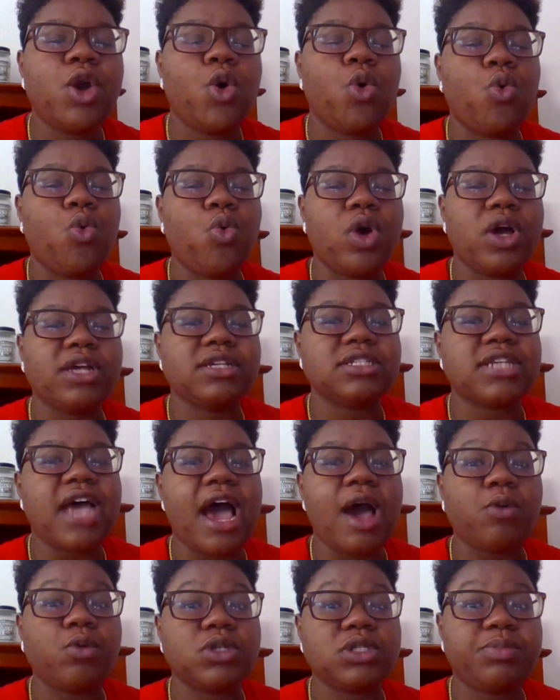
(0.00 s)

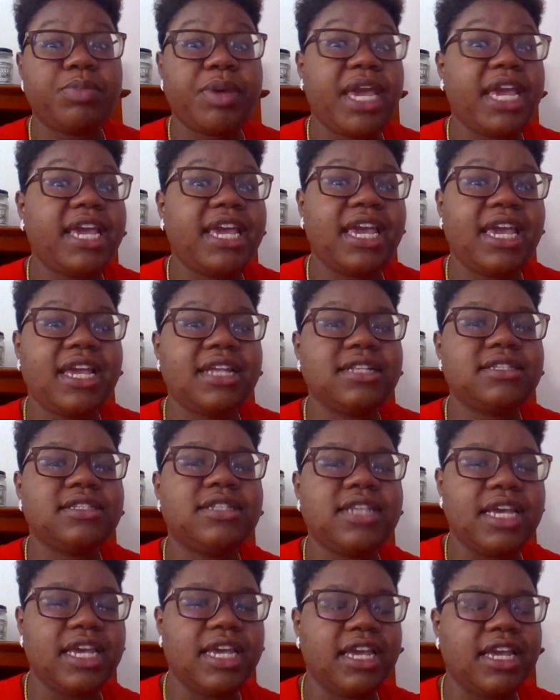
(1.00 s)
I was pantsed,
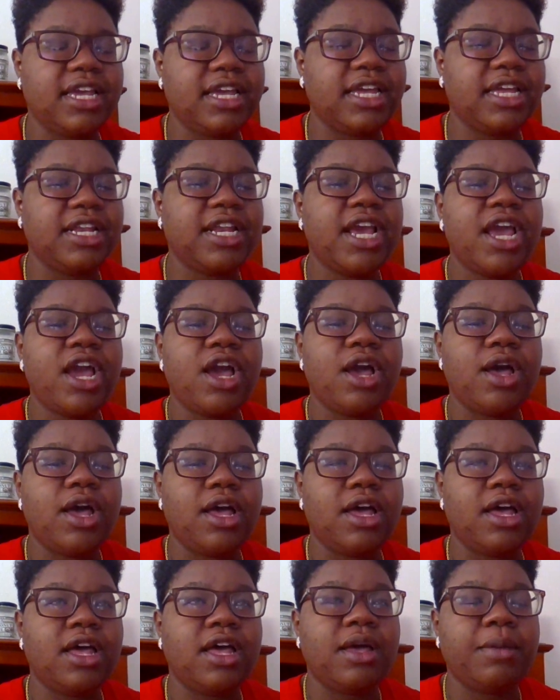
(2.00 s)
and
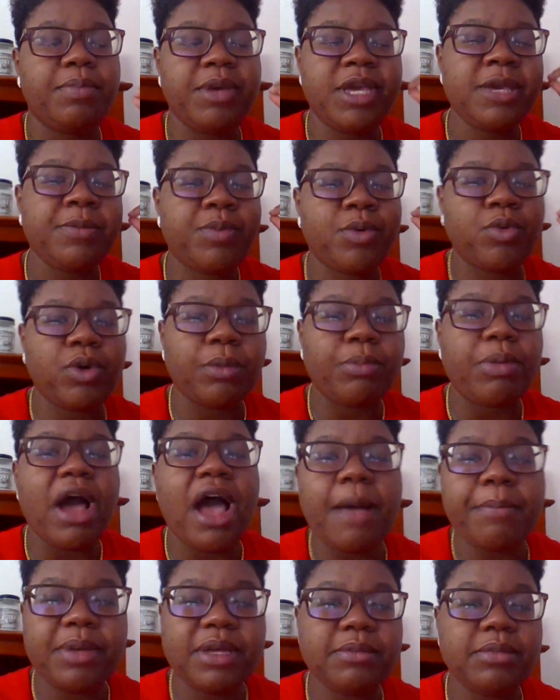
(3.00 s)
people were
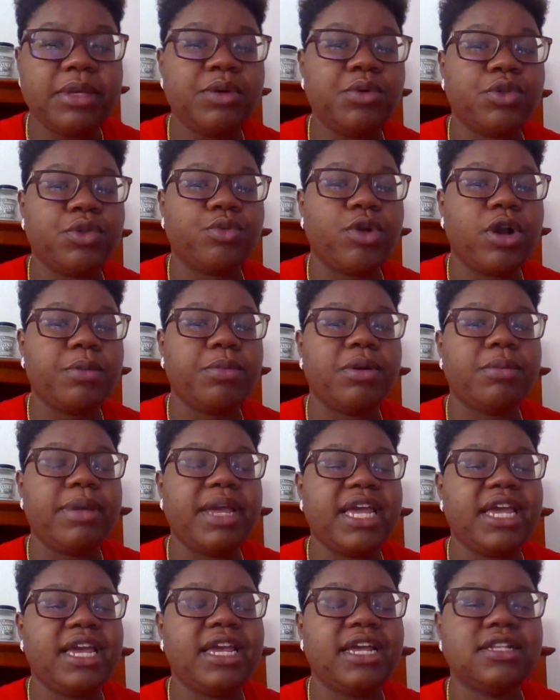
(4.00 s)
popping me with rubber
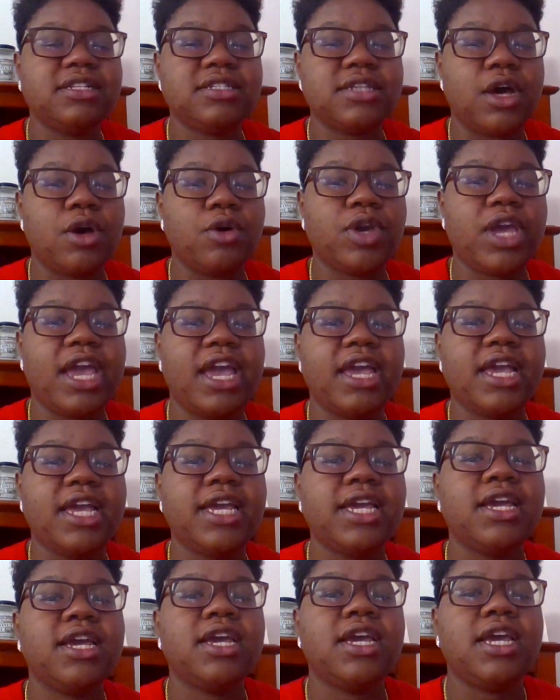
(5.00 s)
bands,
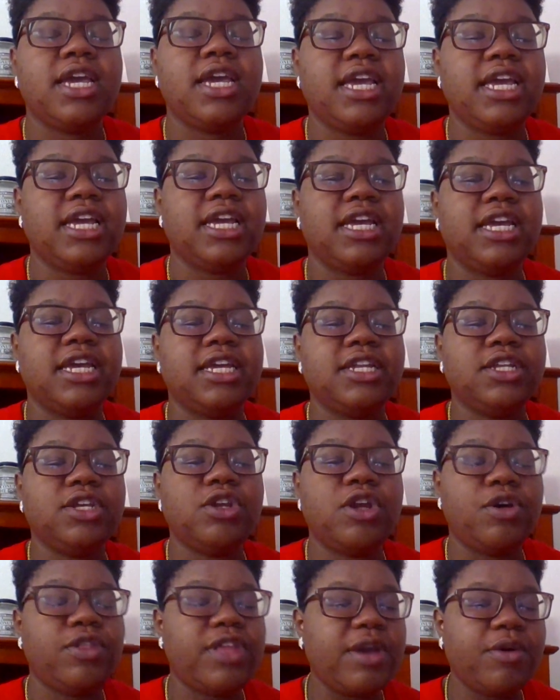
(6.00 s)
okay? And
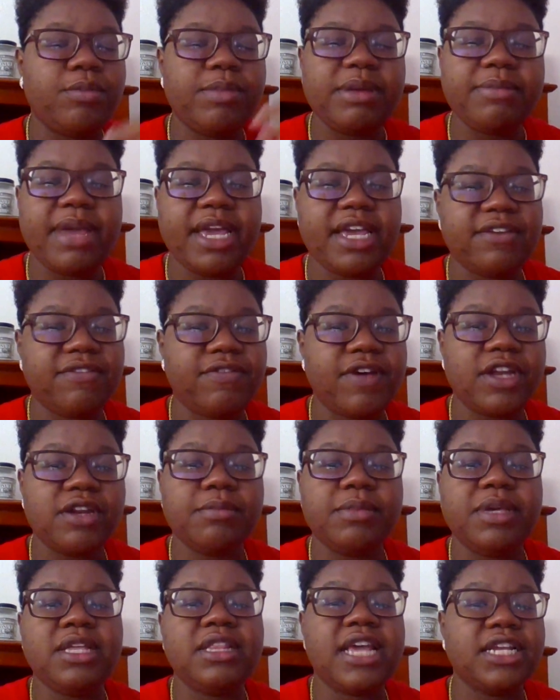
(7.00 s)
they would be making fun of
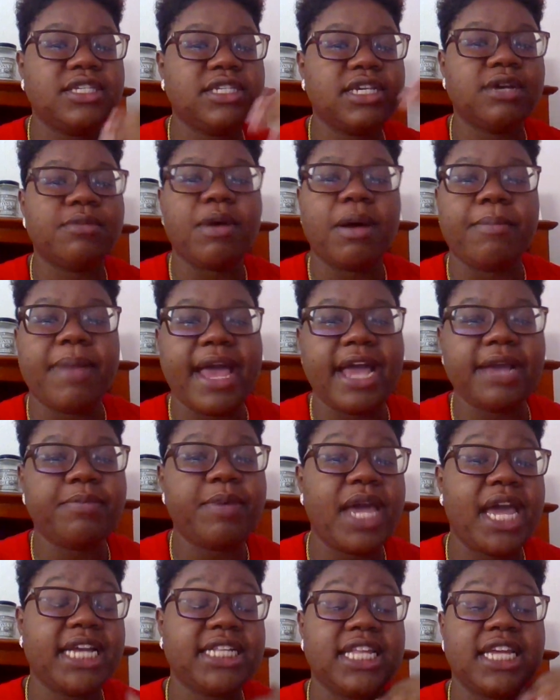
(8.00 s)
me. They took my
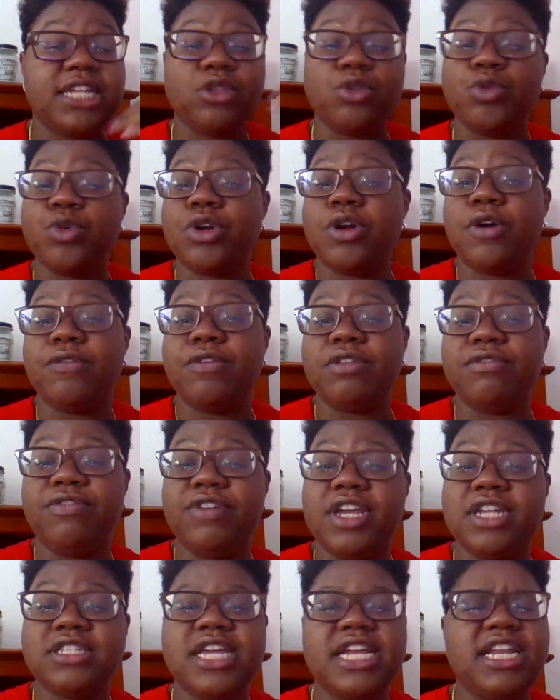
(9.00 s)
backpack, they threw it over the
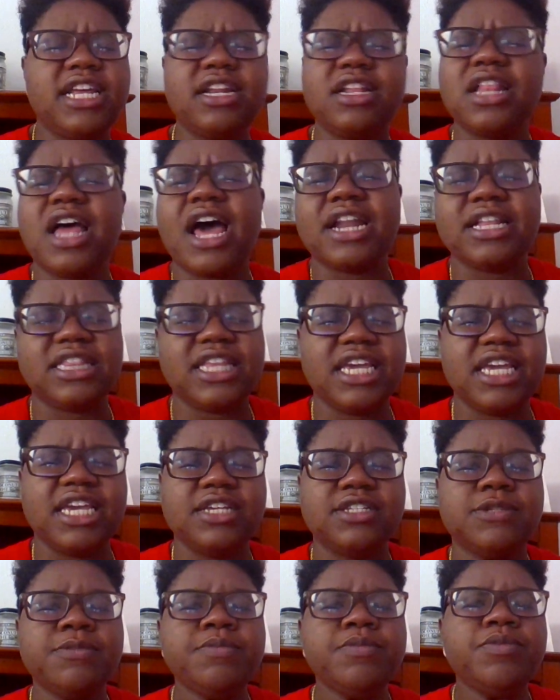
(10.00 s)
fence. They did a lot of
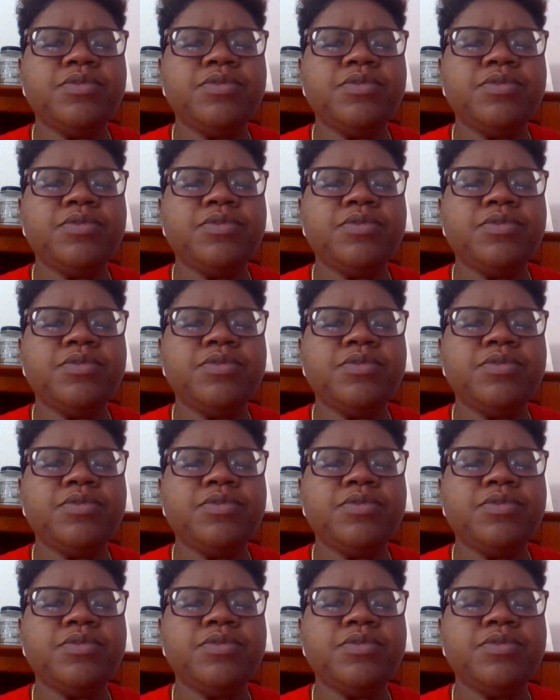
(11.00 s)
things.